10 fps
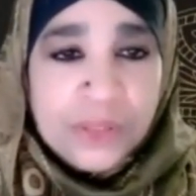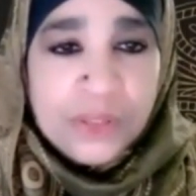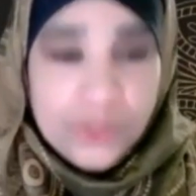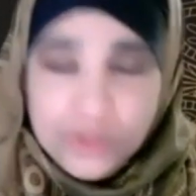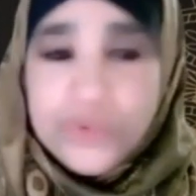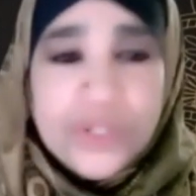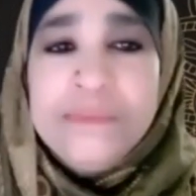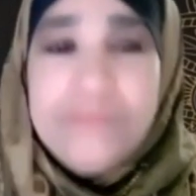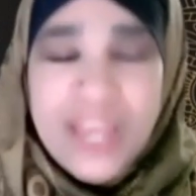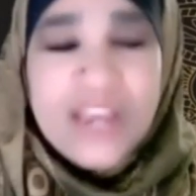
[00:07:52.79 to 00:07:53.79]
You
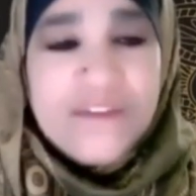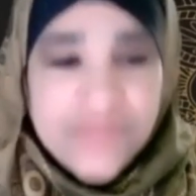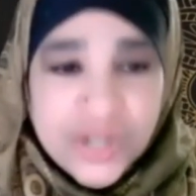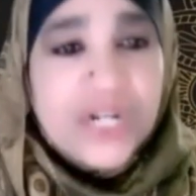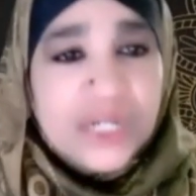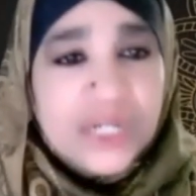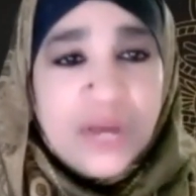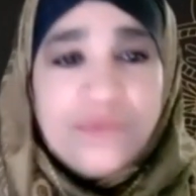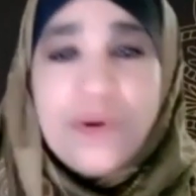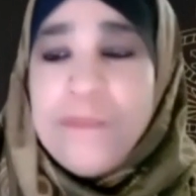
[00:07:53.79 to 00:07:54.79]
wouldn't make fun
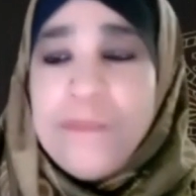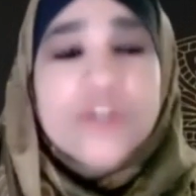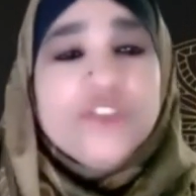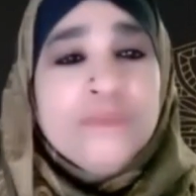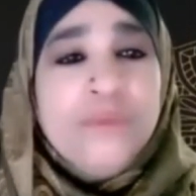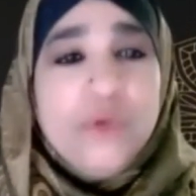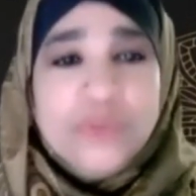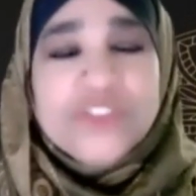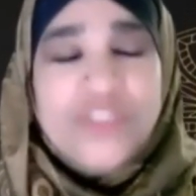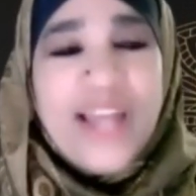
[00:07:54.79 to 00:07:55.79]
of a person who
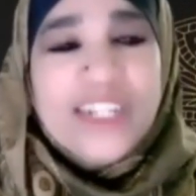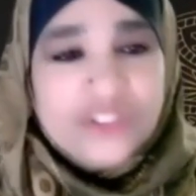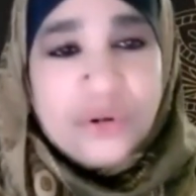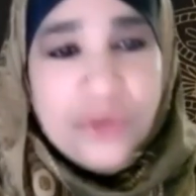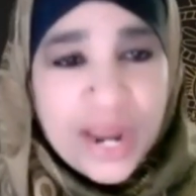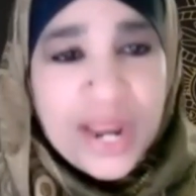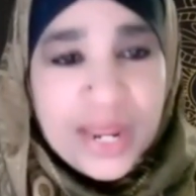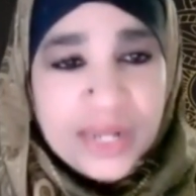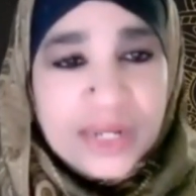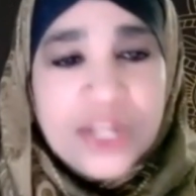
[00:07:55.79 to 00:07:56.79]
recites the Quran.